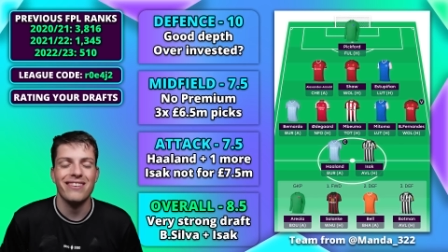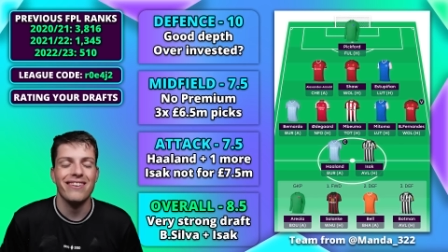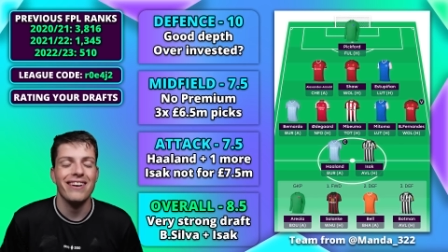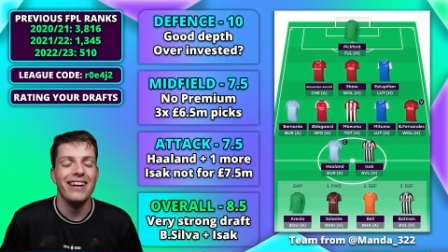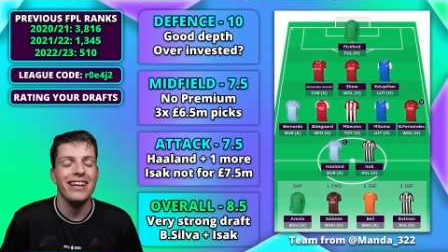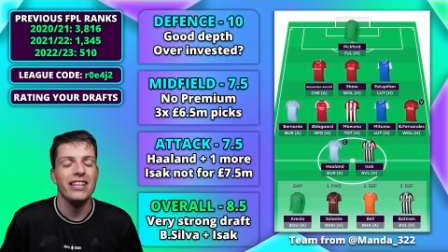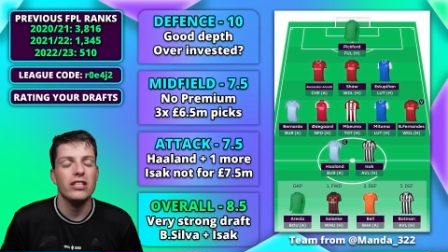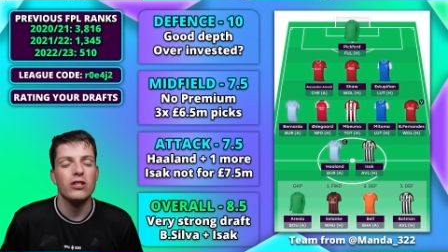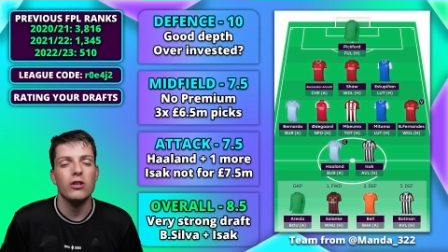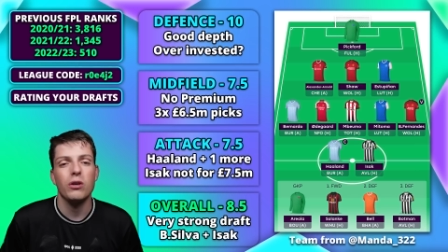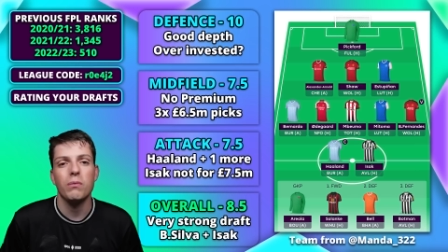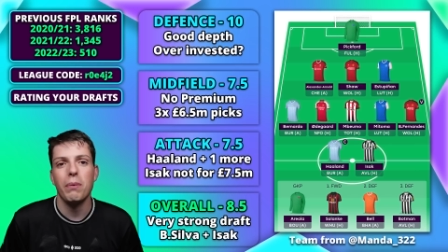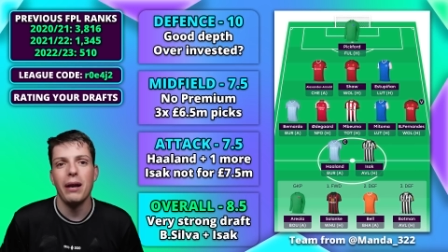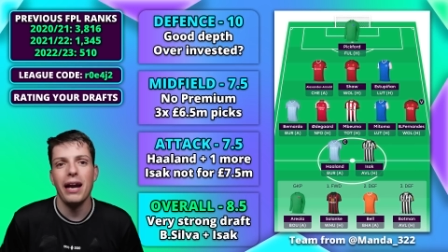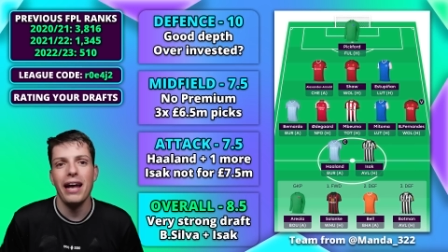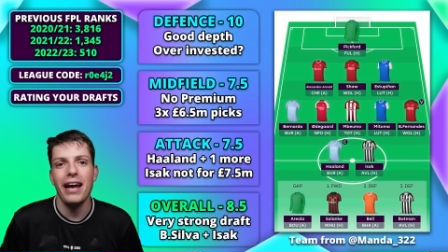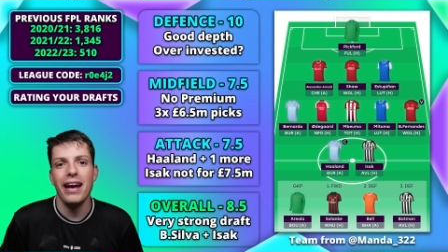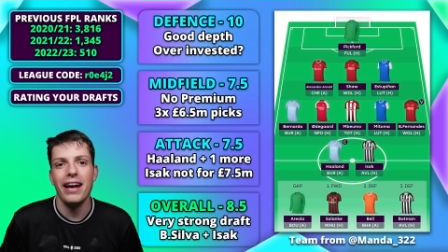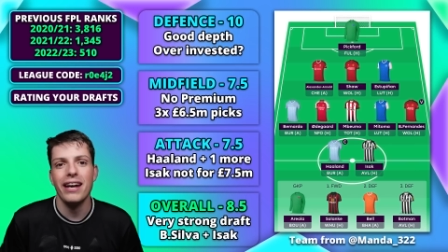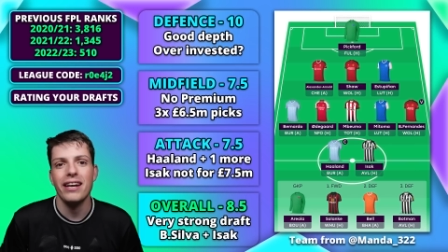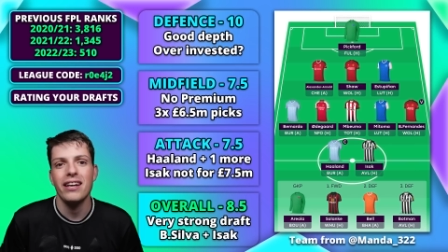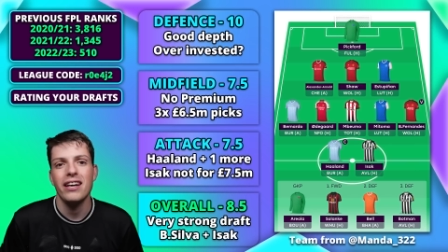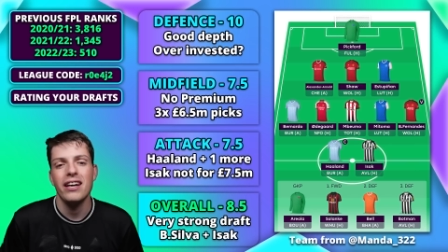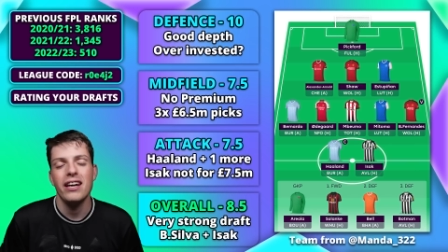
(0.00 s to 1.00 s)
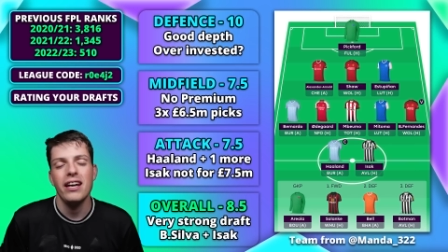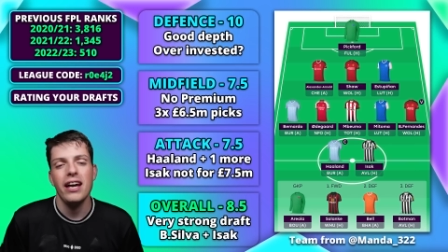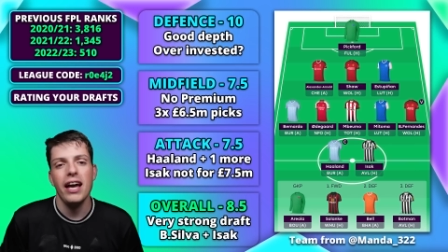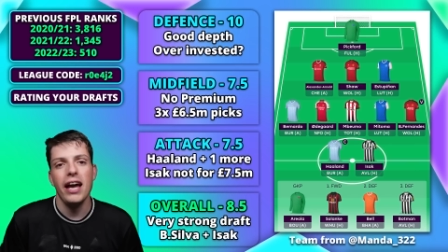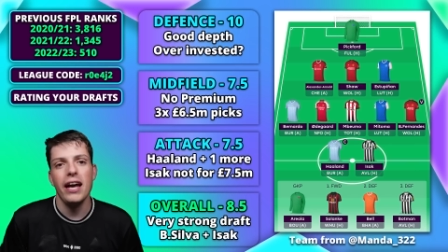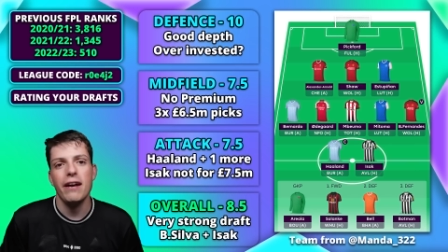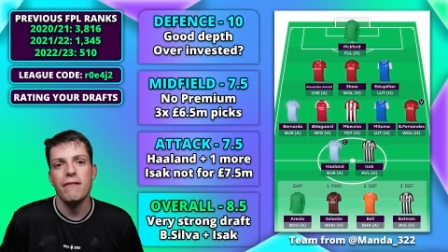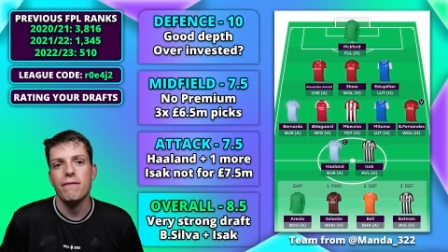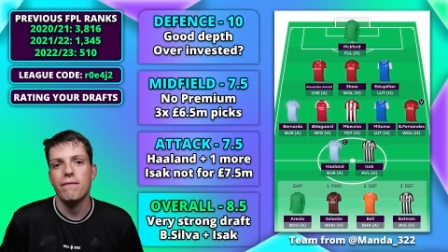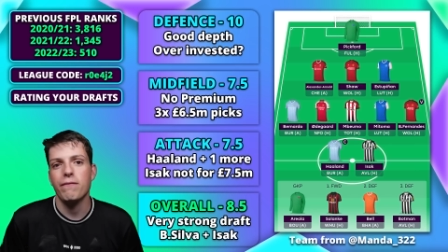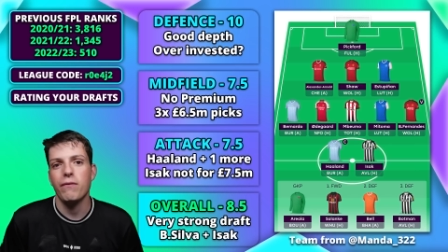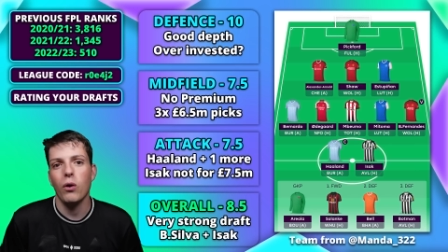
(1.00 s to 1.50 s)
unless you're playing
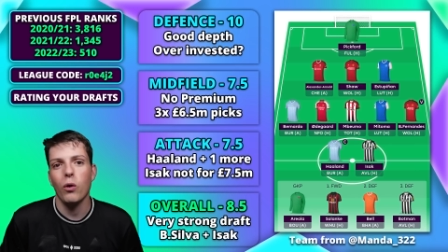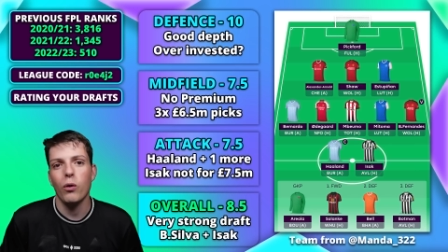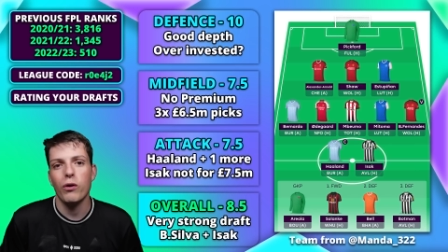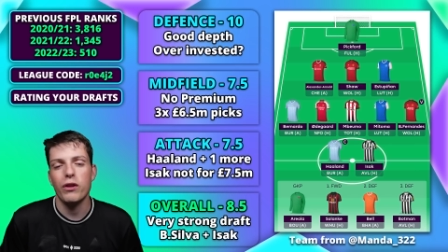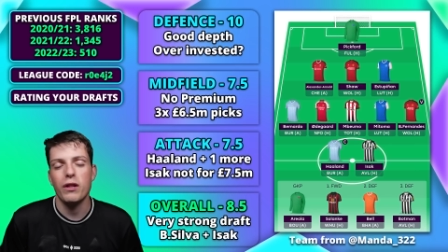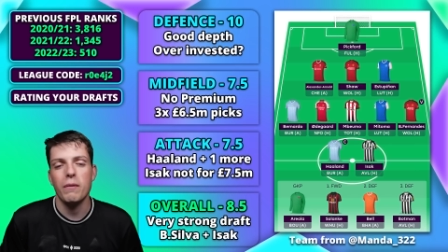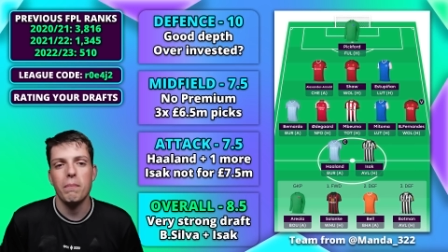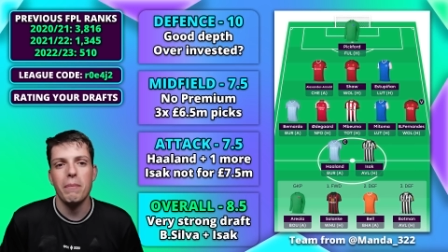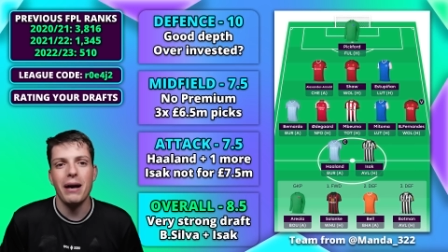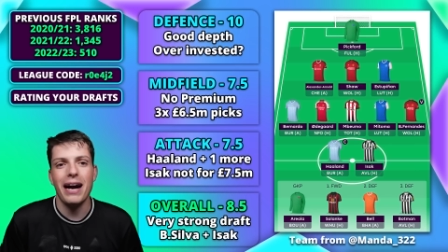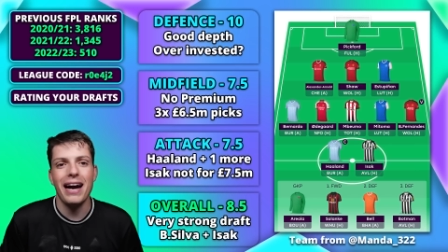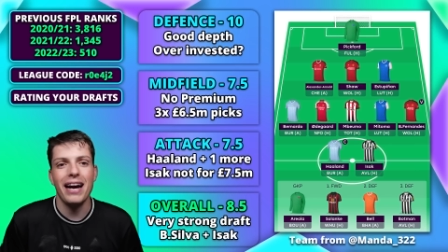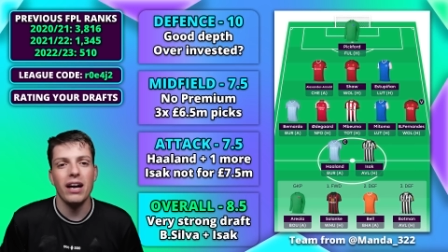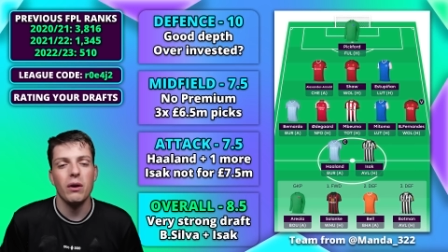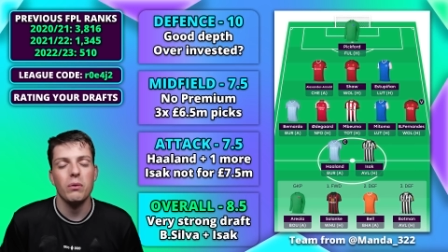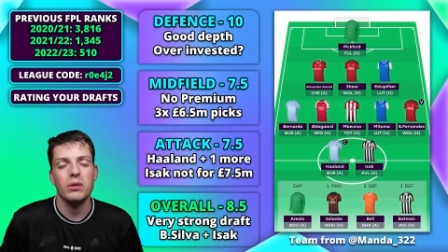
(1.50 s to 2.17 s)
a 4 at the back,